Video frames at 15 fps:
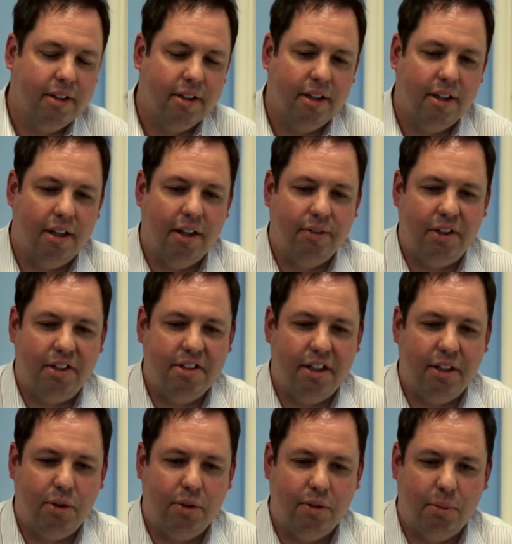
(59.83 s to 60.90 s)
having
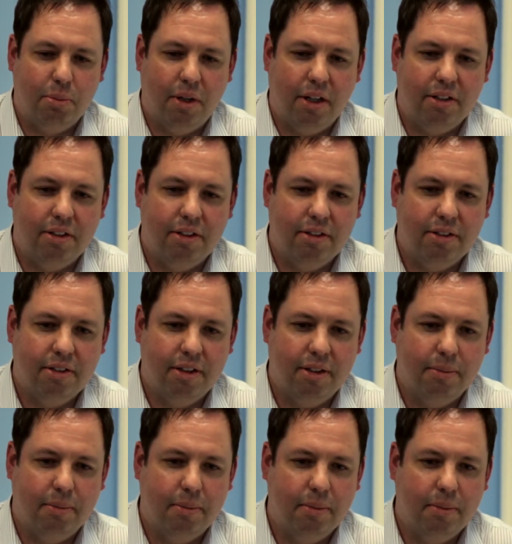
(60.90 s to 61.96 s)
taken over the practice
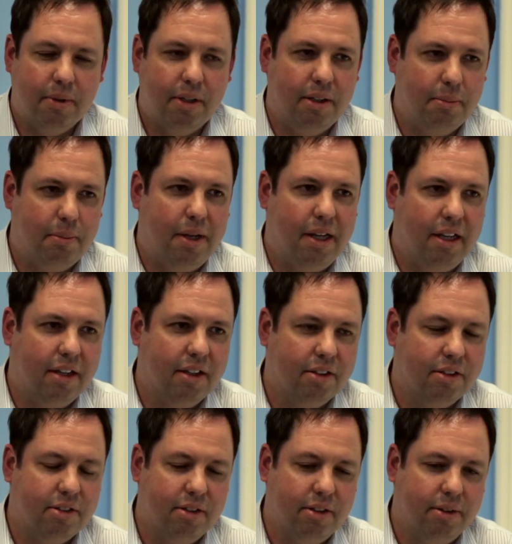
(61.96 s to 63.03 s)
in May
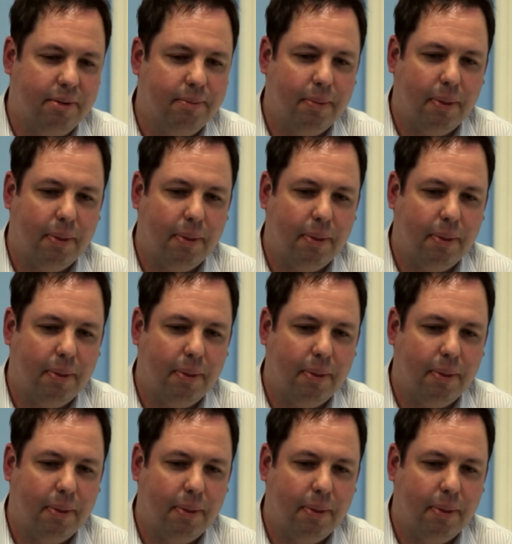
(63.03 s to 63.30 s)
last year.